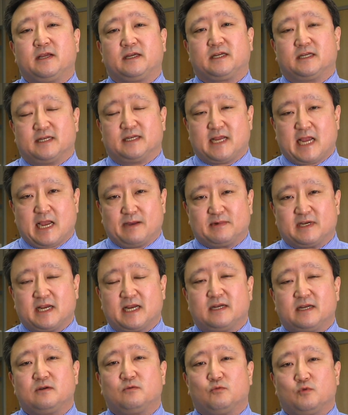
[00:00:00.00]

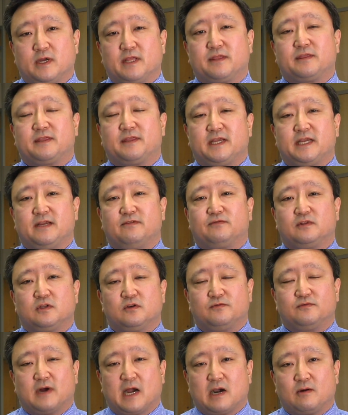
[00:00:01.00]
contaminated with the
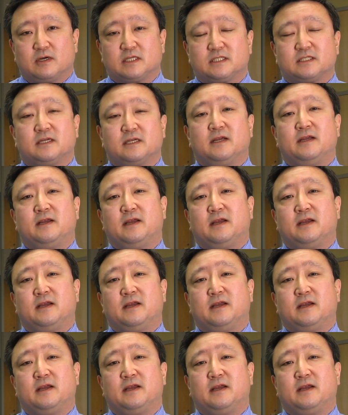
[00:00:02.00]
flu virus,